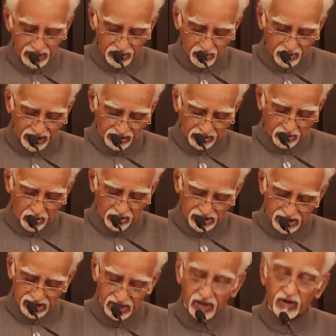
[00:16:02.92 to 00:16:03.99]
nook and
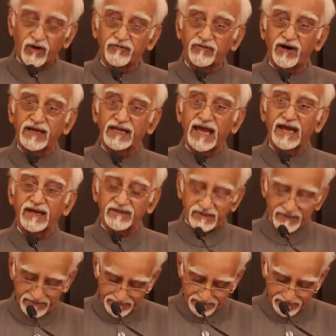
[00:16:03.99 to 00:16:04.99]
corner of our land.